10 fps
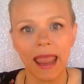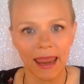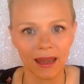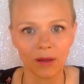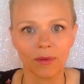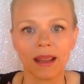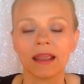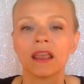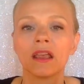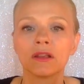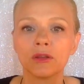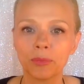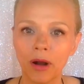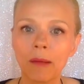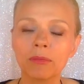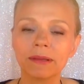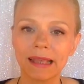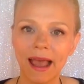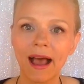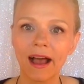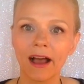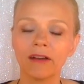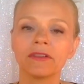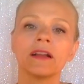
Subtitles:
anyway. You probably have,